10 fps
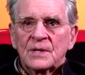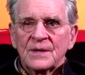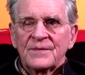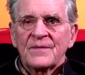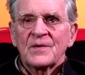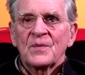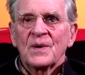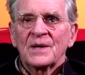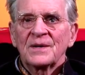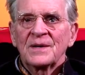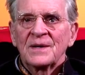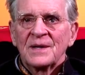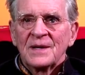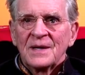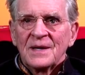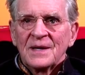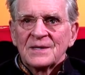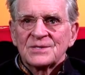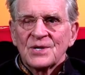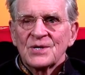Give everyone
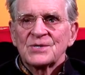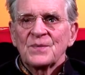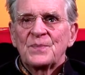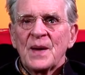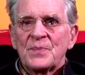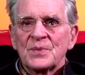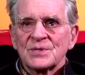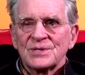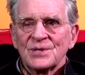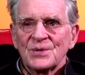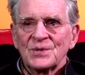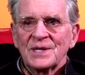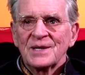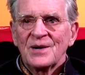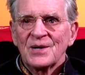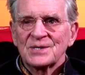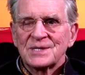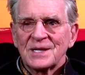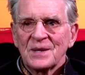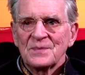Sergeant Pepper's Lonely Heart
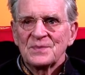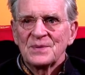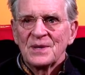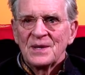Club